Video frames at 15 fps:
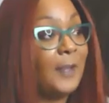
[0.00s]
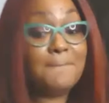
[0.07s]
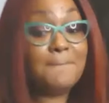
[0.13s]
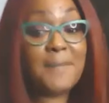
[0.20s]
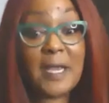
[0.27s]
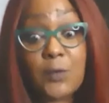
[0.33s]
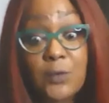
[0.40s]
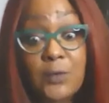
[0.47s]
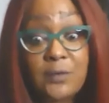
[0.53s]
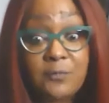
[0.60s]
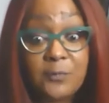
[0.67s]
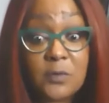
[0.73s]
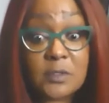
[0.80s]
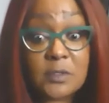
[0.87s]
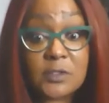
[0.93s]
micro
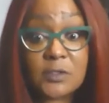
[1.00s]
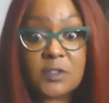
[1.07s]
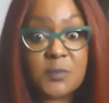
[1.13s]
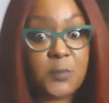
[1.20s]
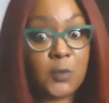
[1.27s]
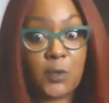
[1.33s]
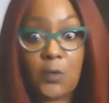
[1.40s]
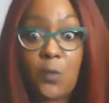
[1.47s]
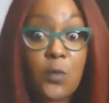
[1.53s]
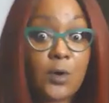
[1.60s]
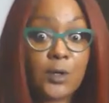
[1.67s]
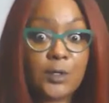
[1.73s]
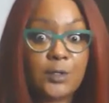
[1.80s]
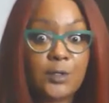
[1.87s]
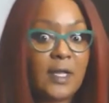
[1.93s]
influencers per
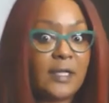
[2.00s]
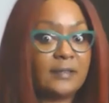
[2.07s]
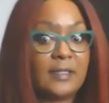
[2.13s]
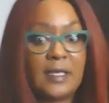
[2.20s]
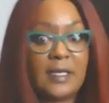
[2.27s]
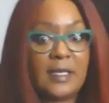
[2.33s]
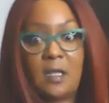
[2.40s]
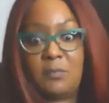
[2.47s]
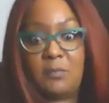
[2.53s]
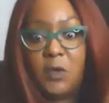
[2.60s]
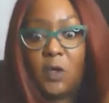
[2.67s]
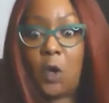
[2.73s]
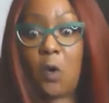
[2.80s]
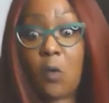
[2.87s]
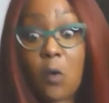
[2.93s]
quarter, like they call them
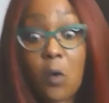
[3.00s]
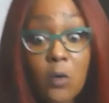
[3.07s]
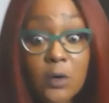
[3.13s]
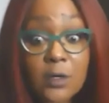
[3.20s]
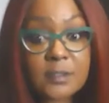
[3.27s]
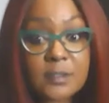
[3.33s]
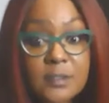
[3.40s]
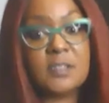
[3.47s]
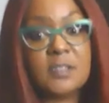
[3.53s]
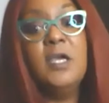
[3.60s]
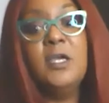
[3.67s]
cohorts.